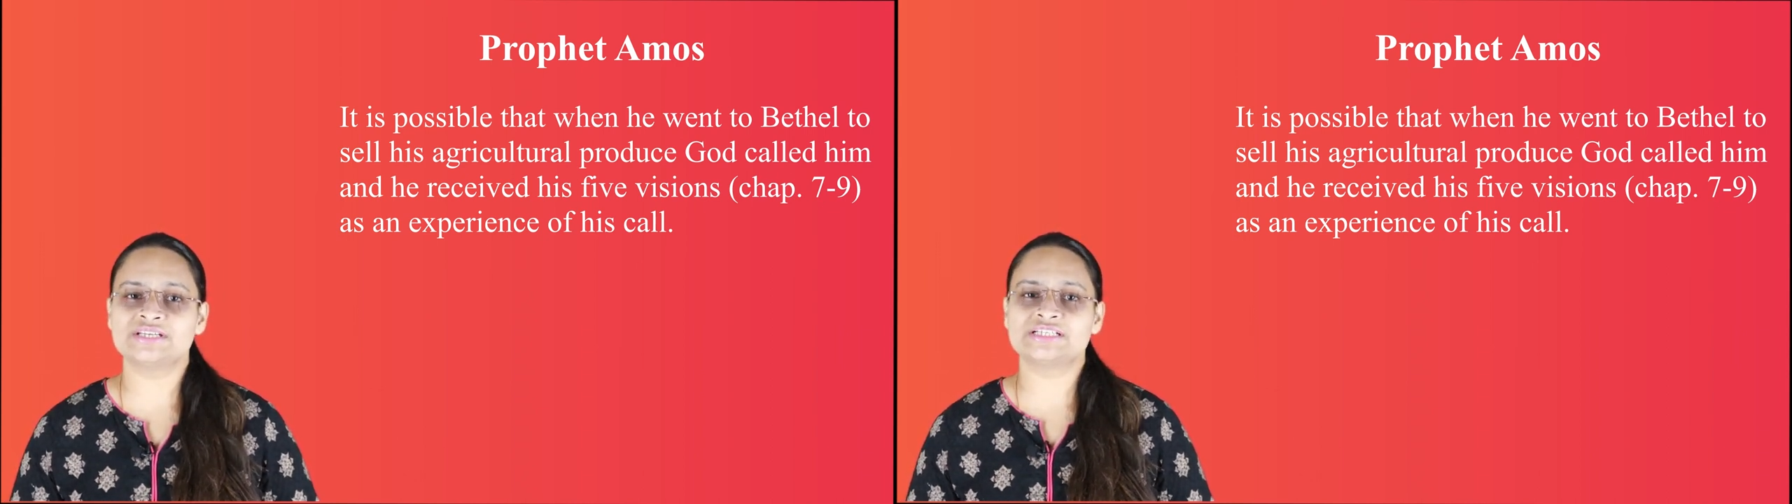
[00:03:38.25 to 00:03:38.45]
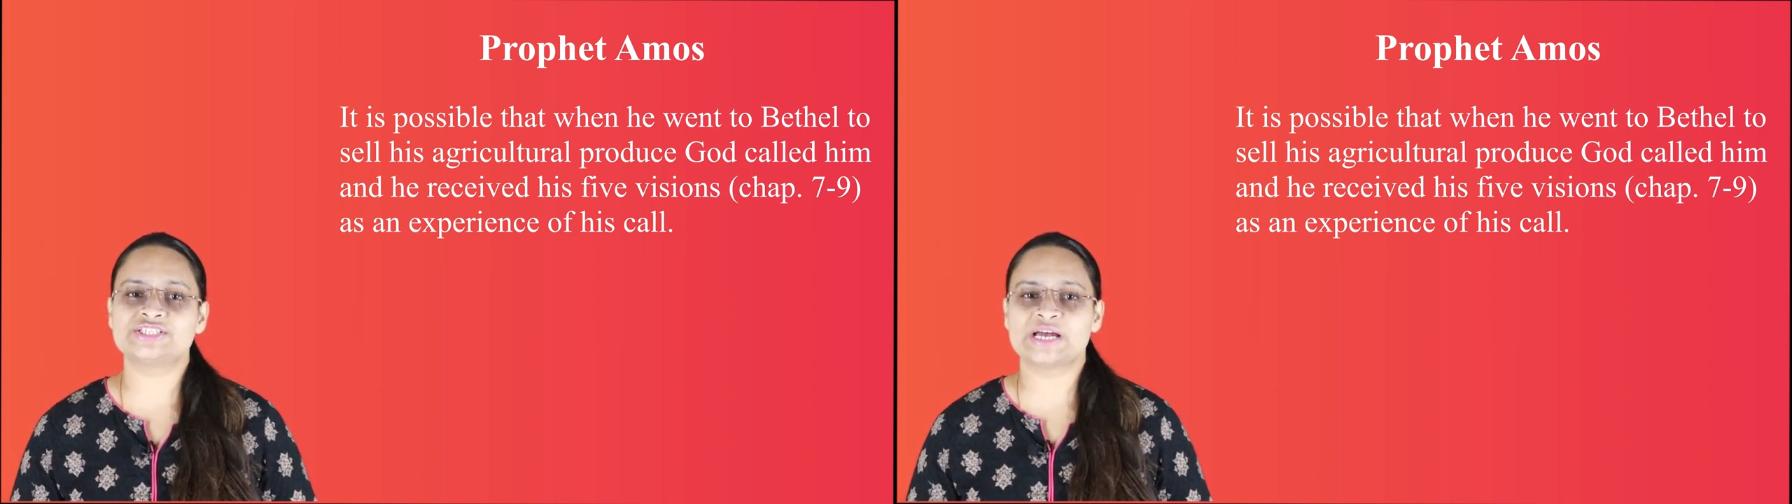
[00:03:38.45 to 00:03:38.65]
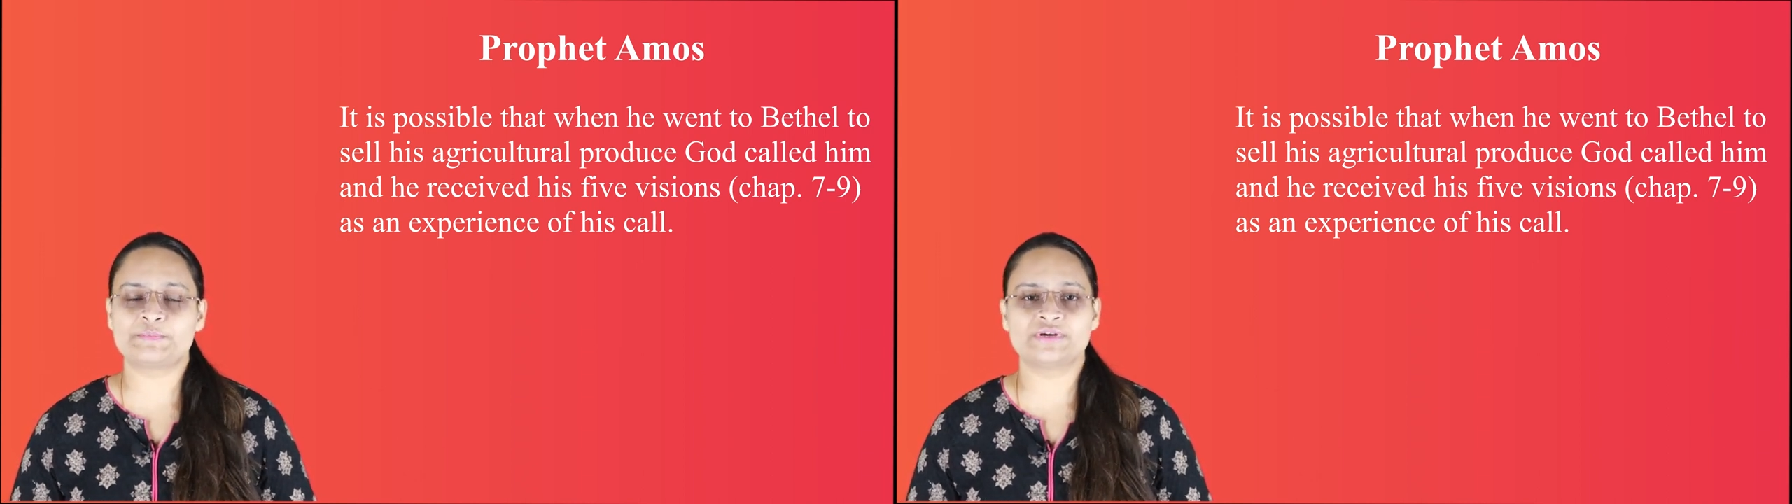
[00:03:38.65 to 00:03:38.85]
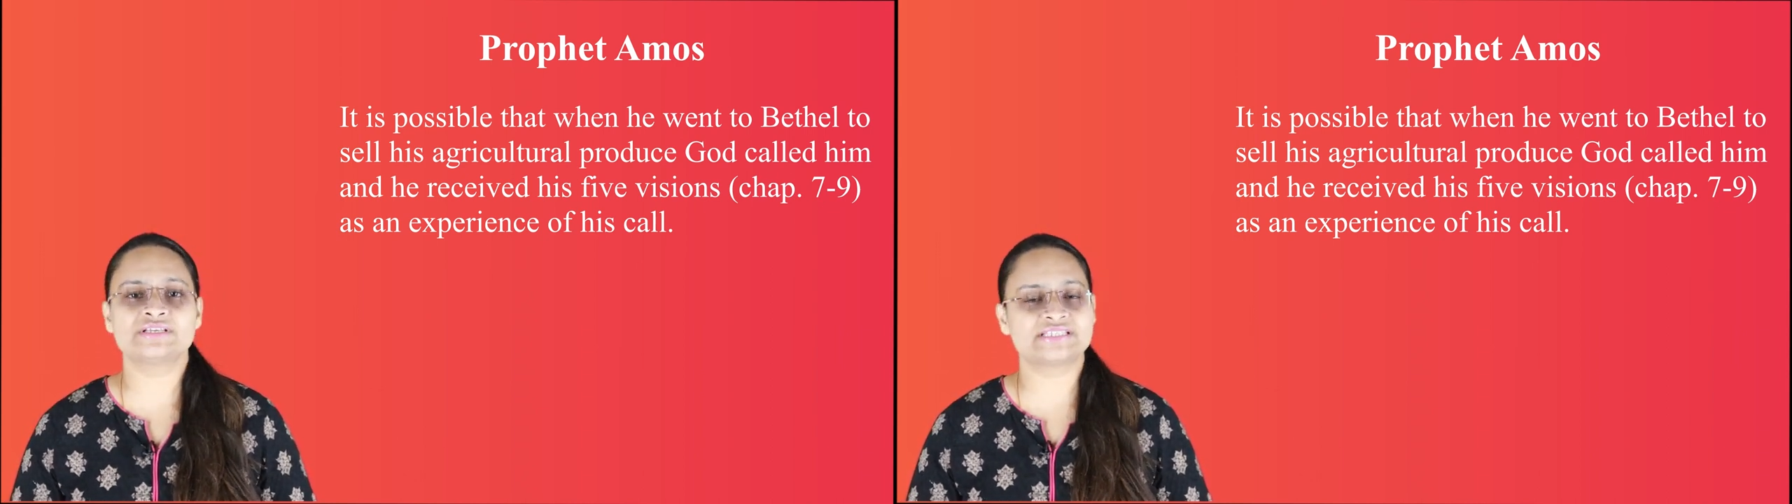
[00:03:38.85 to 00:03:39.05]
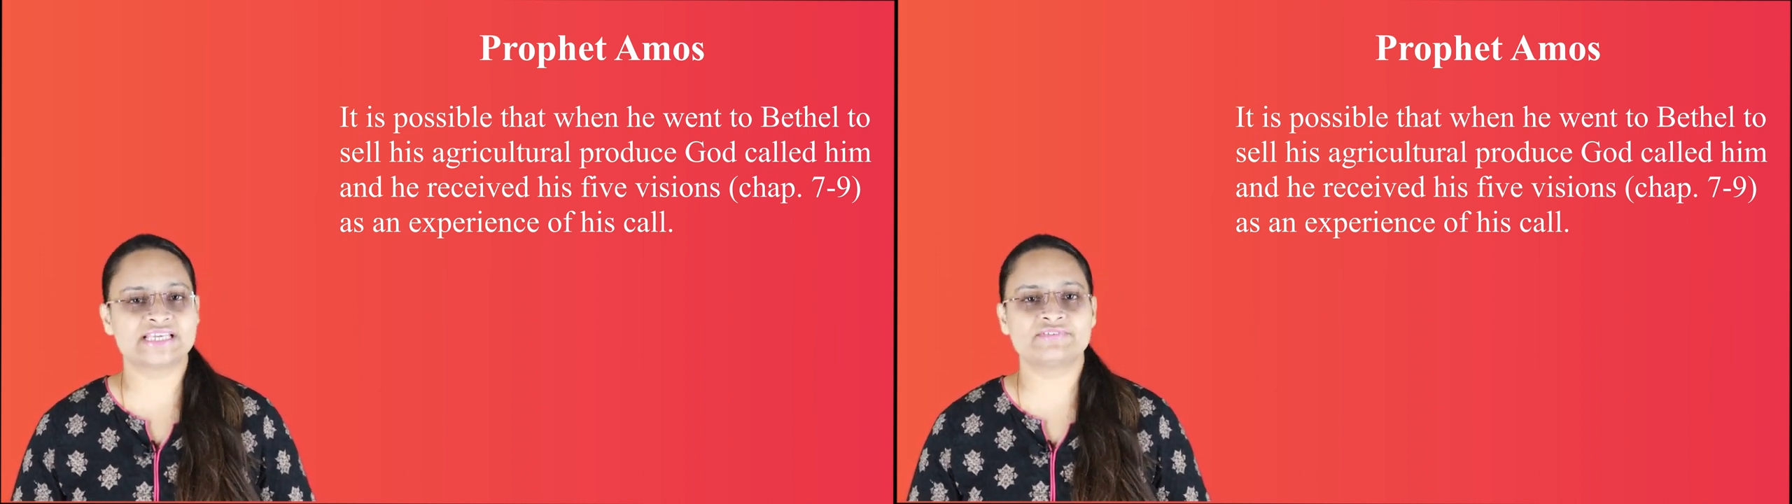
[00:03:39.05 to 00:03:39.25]
in
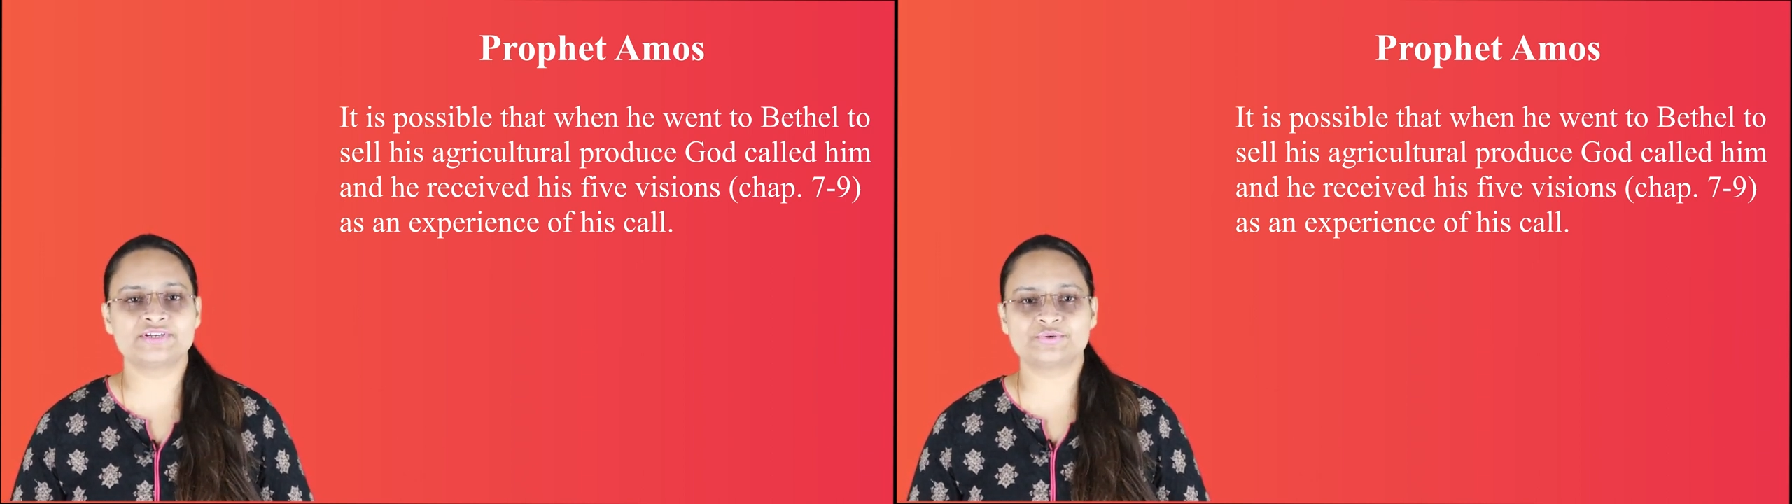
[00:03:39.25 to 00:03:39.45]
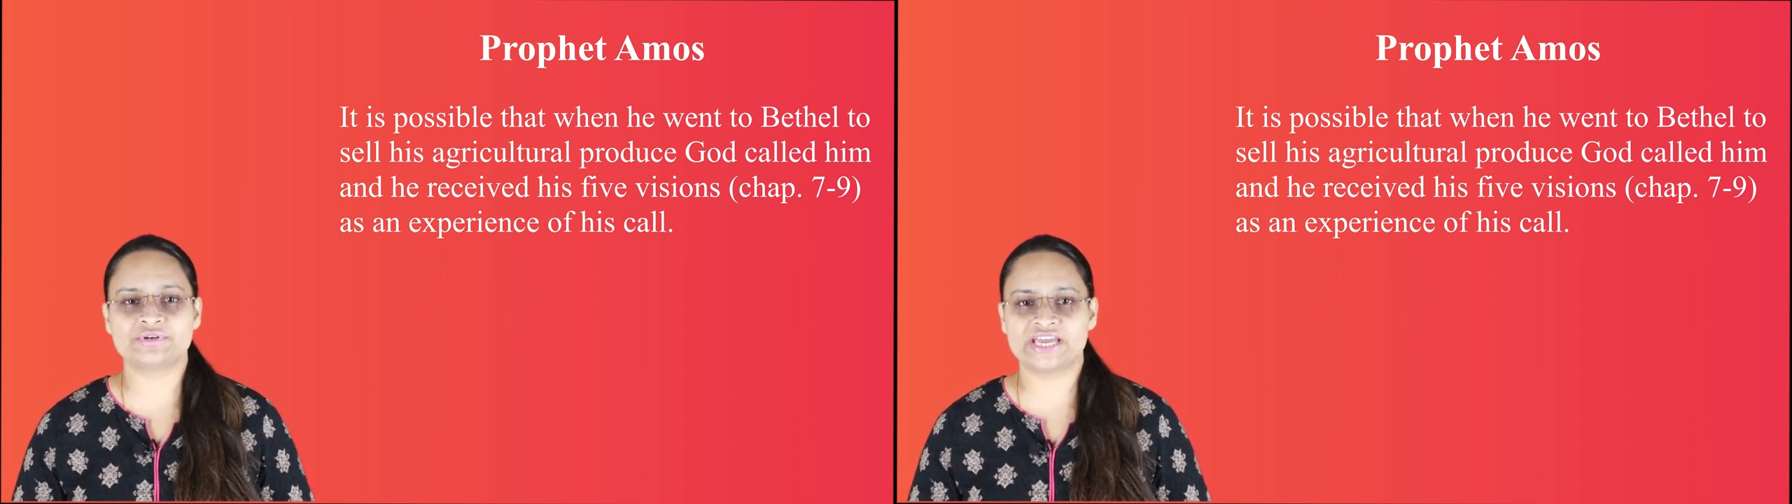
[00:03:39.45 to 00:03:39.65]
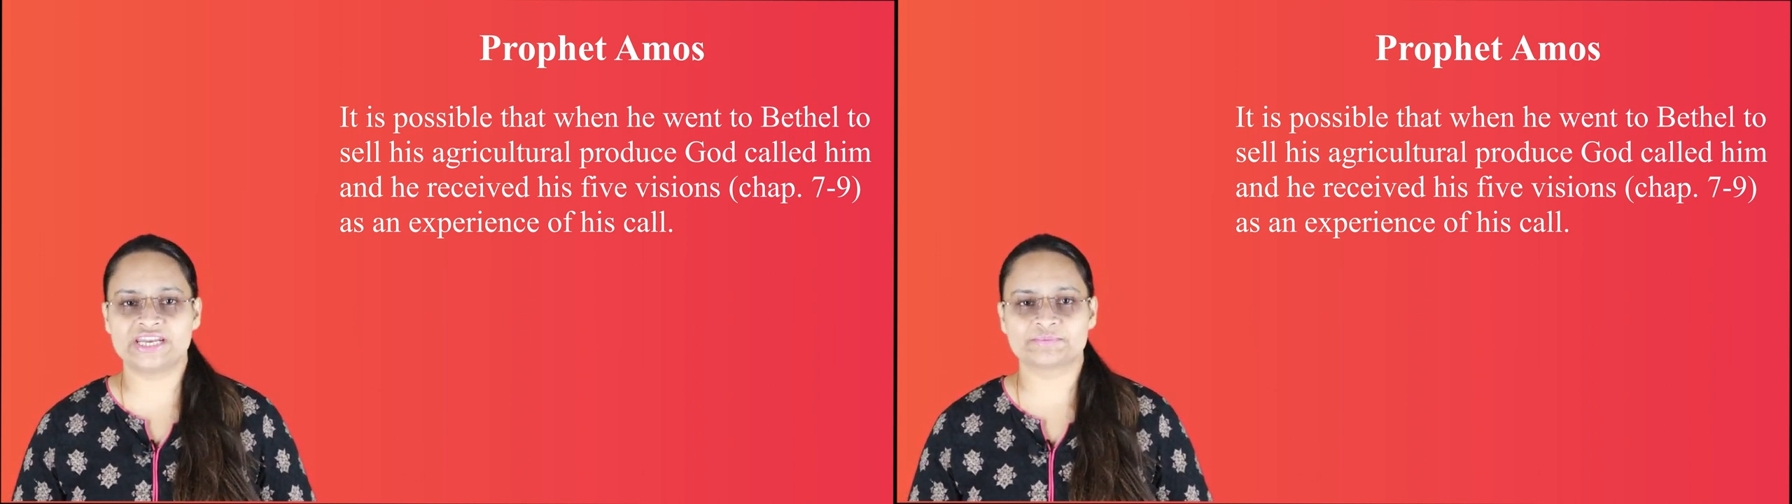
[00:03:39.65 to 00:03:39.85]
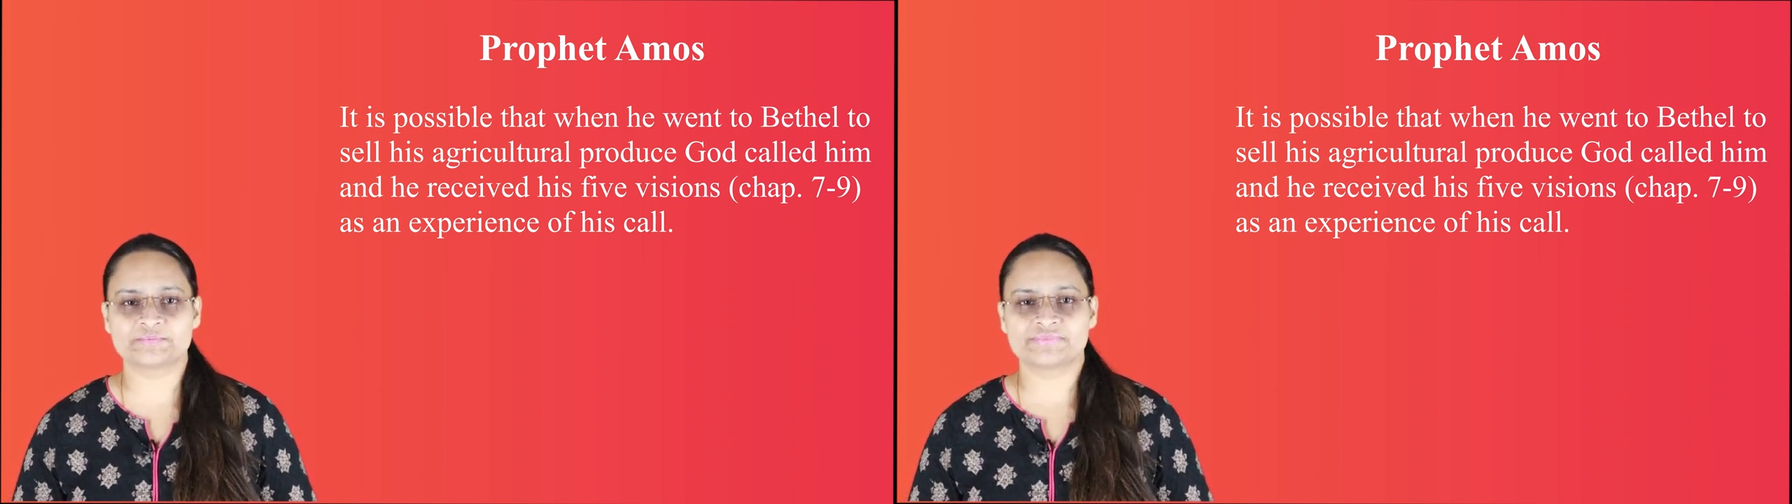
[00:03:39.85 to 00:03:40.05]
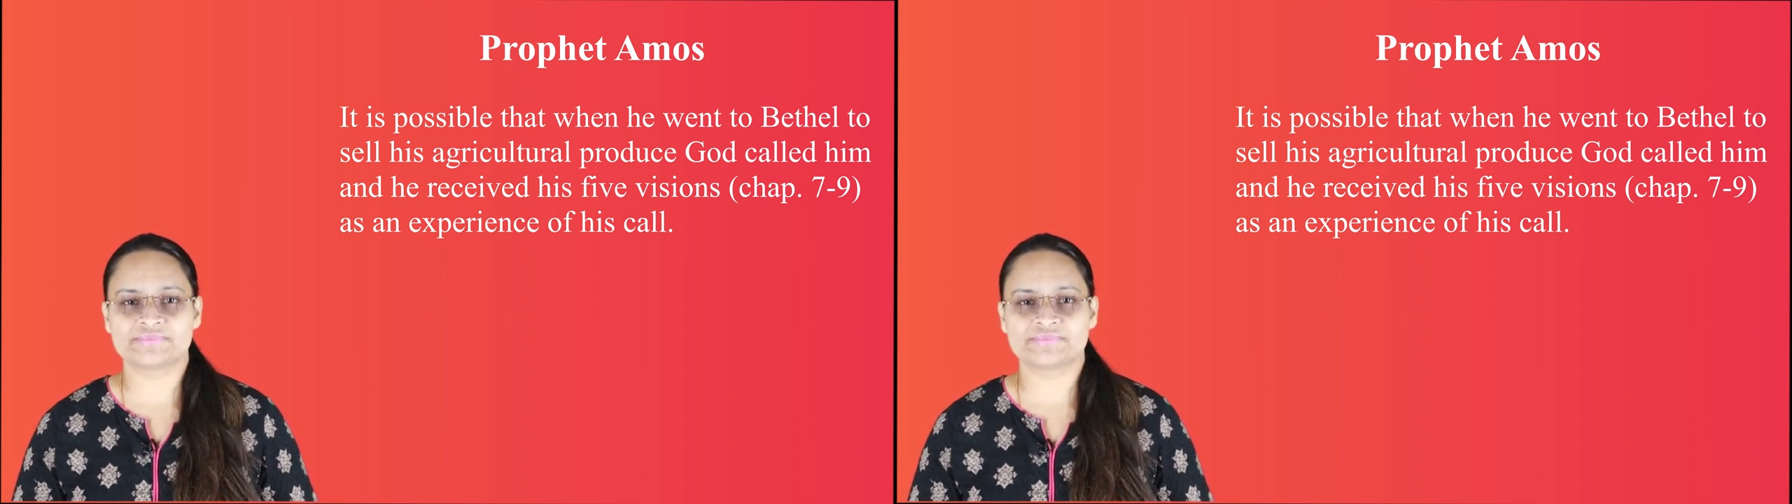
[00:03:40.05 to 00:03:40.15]
chapters 7 to 9.